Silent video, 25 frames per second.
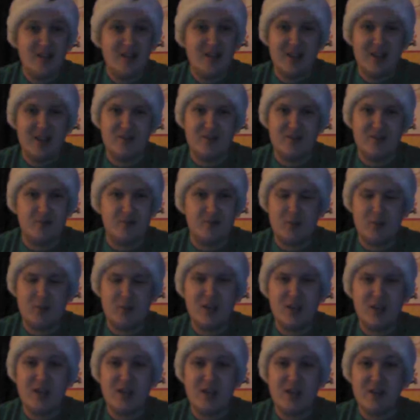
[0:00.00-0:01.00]
has
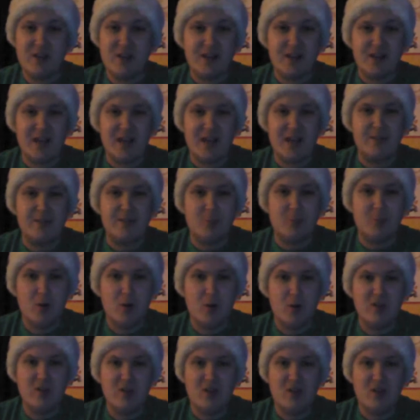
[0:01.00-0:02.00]
really gotten more
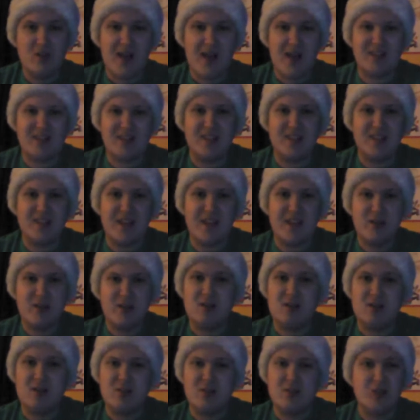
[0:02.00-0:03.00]
than their act together
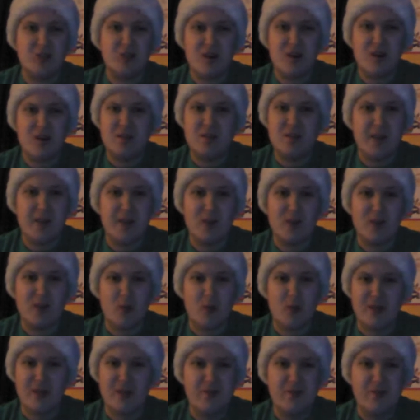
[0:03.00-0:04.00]
and starting to make
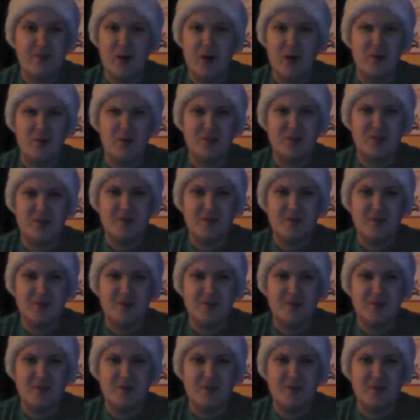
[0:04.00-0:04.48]
great films.